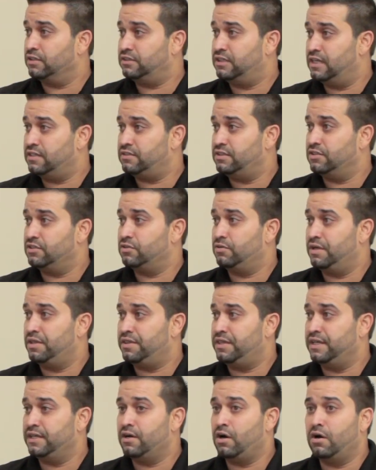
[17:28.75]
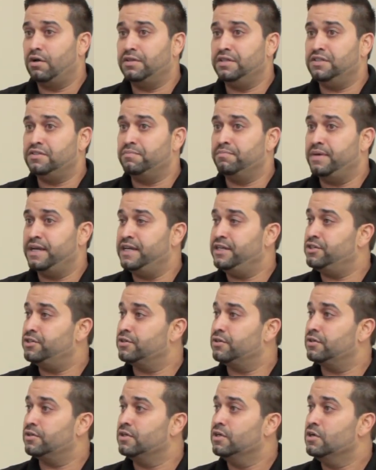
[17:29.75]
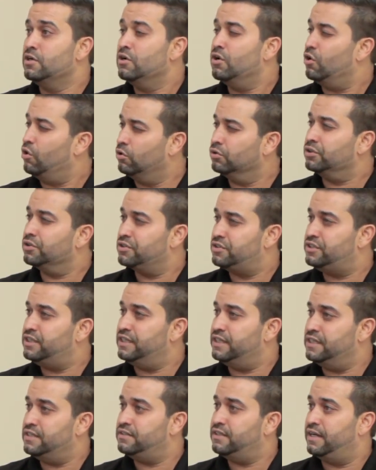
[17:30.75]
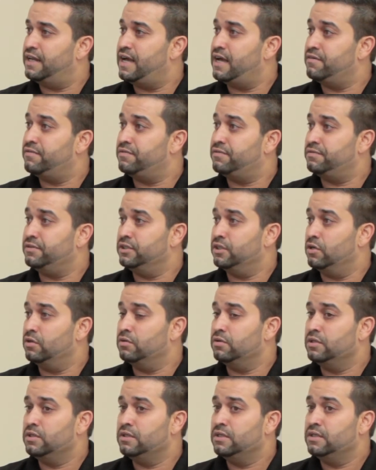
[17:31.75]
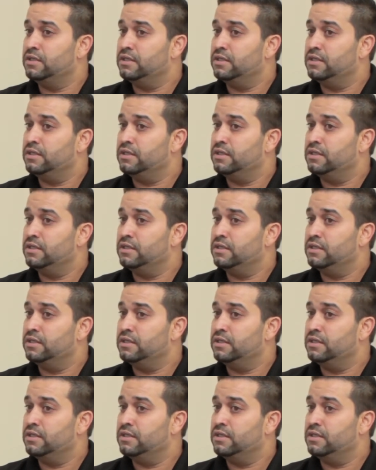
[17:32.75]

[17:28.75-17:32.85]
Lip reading: drug testing. So I think all these major older cities that have, you know,